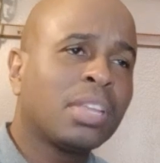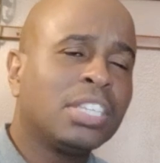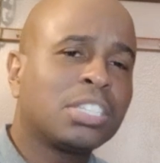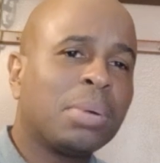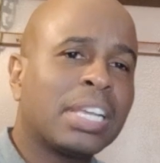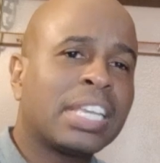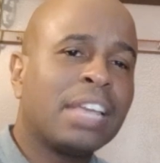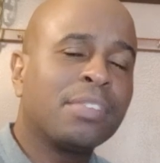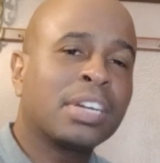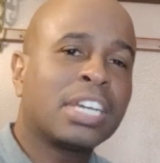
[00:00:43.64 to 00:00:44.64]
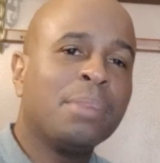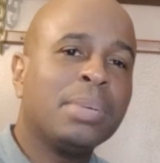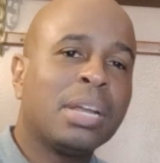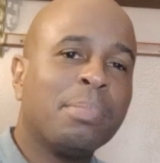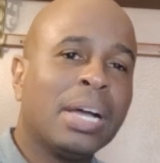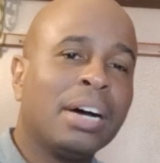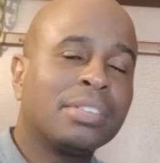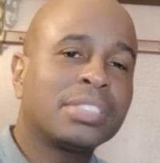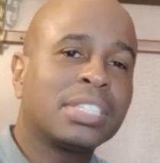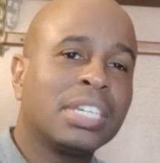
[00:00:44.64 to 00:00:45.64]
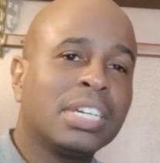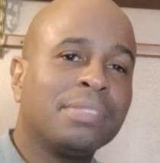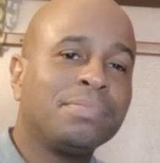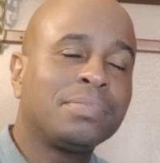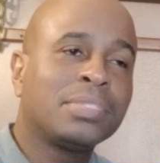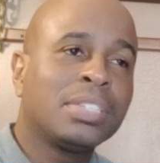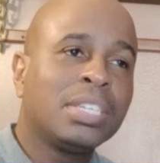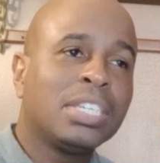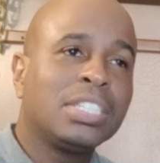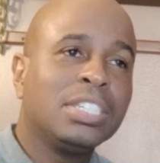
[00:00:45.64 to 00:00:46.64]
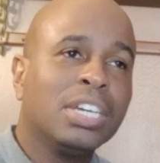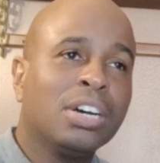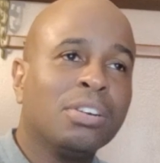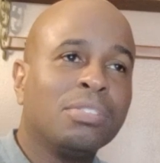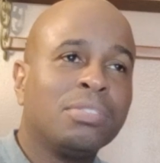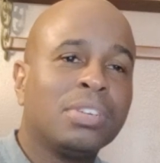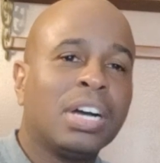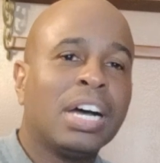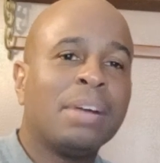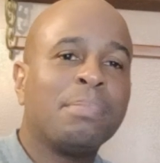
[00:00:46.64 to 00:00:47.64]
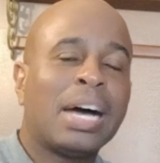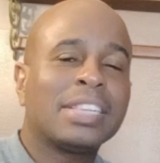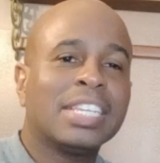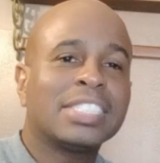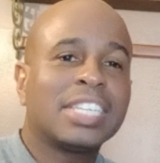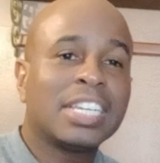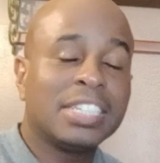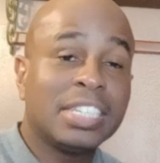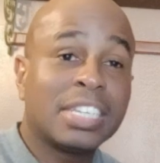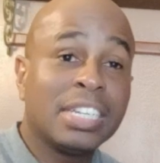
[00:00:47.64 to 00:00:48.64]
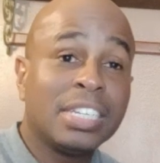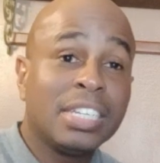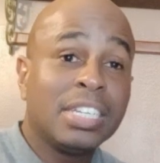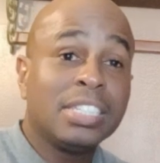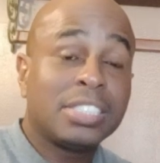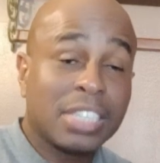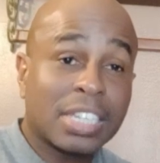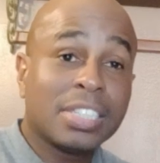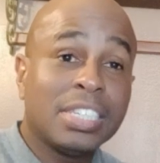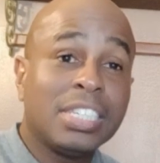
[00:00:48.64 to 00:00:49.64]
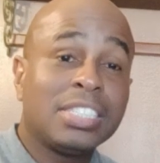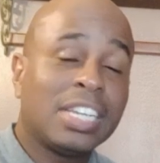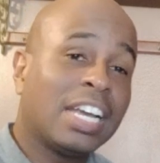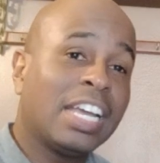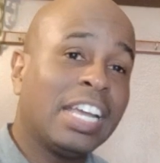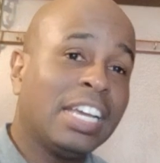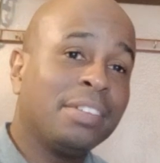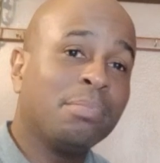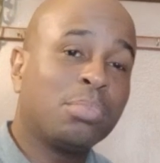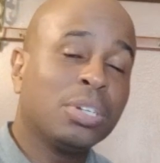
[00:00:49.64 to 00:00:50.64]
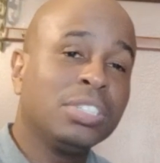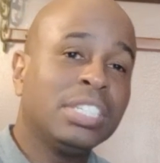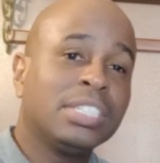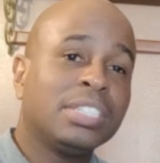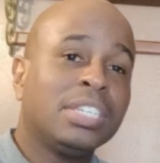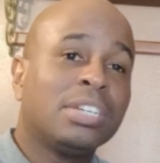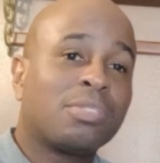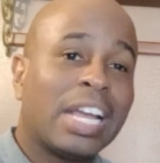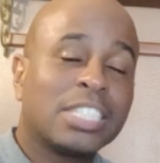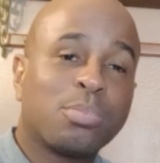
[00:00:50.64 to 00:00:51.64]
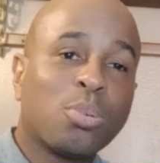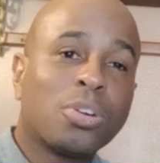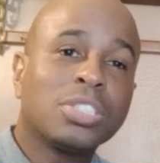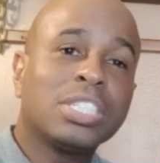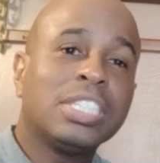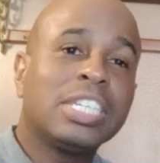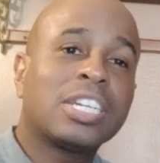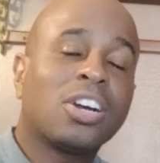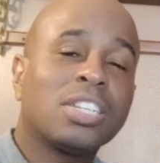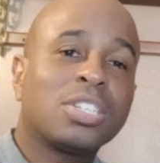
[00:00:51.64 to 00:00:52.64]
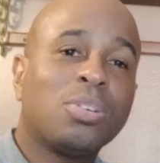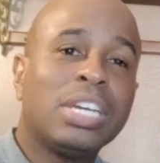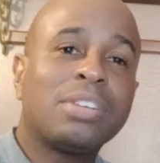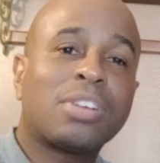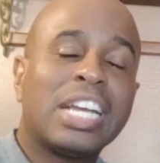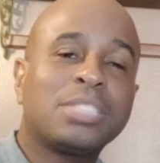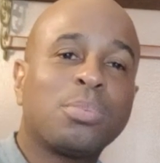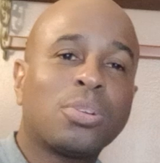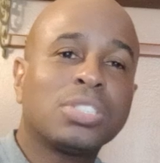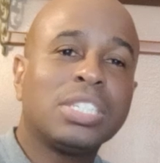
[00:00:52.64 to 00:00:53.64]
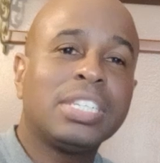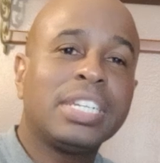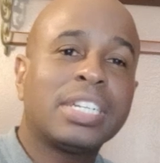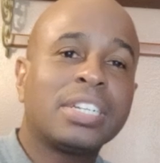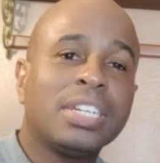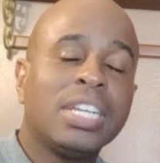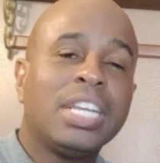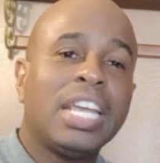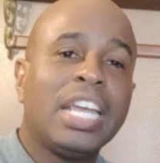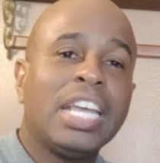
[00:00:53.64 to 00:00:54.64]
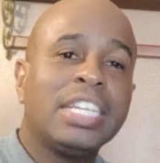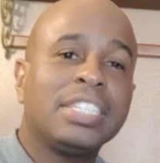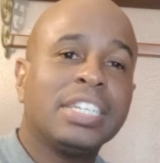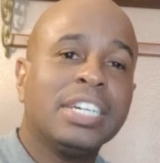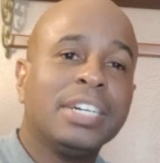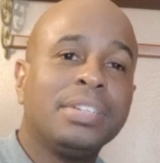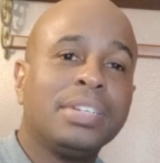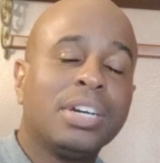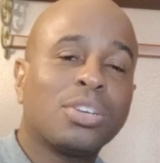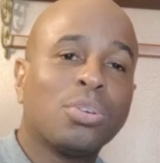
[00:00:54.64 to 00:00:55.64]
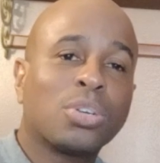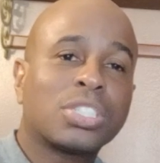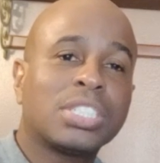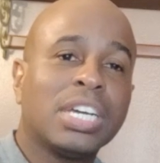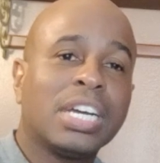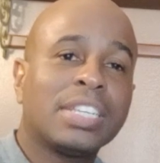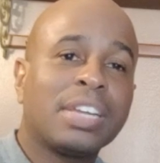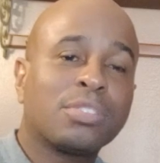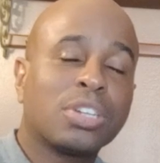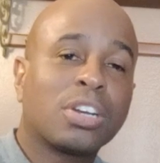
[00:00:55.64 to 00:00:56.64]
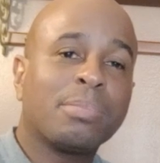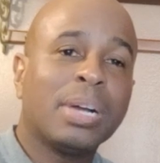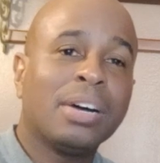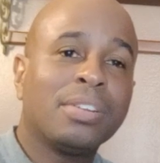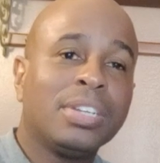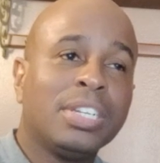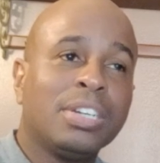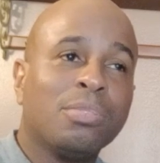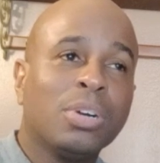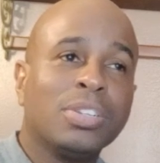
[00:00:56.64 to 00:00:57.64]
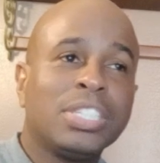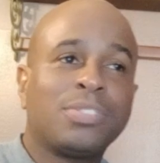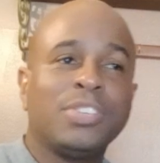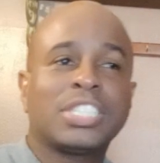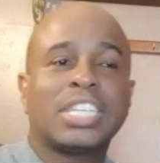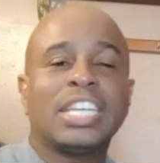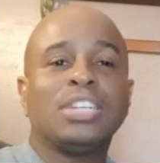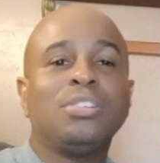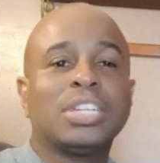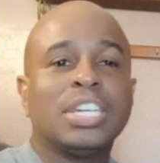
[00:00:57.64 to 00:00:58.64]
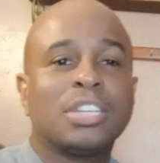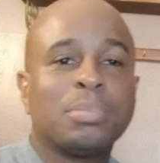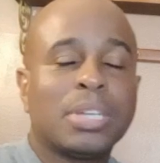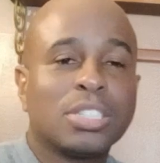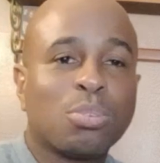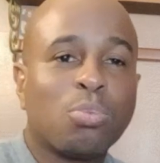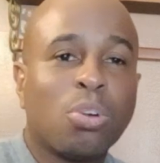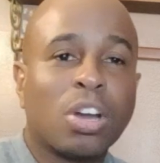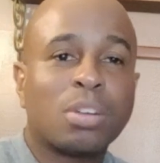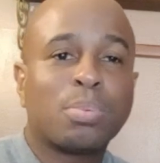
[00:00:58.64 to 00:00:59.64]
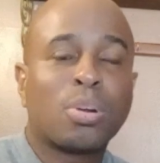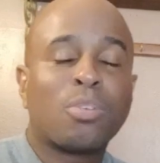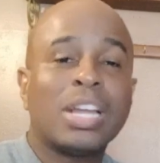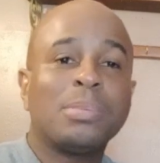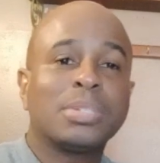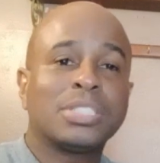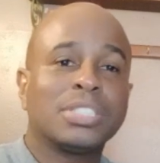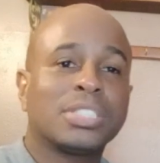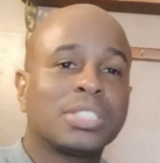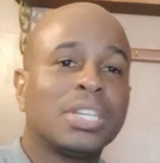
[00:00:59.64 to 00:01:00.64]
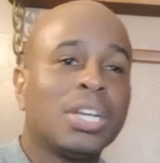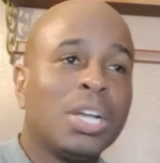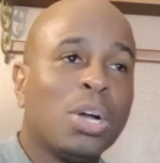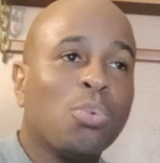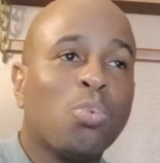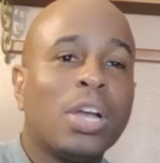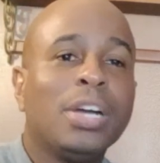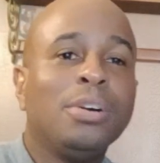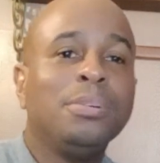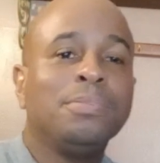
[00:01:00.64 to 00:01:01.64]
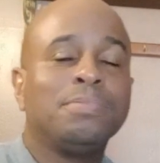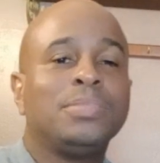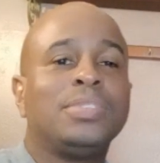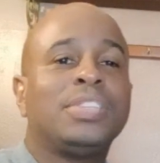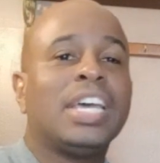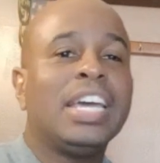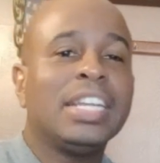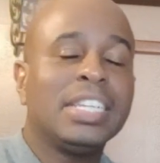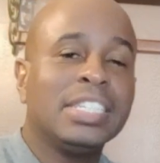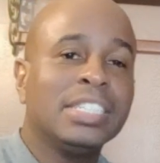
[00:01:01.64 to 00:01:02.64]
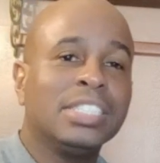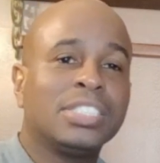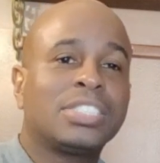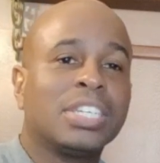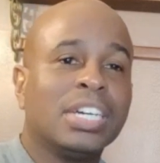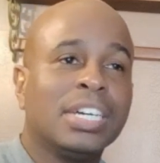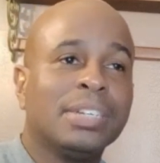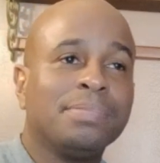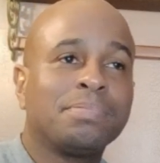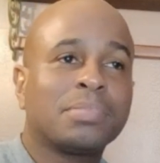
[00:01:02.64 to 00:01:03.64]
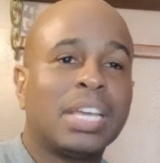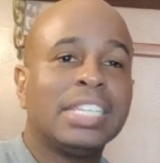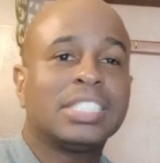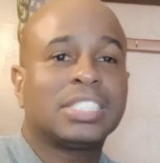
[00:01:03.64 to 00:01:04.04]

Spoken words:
somebody gave a comment about my Lake Tanganyika cichlids, and I had brilliant rasboras in there, harlequin rasboras in there. And of course, they were talking about, well, these fish can't go together because of water parameters. Well, that is, I hate to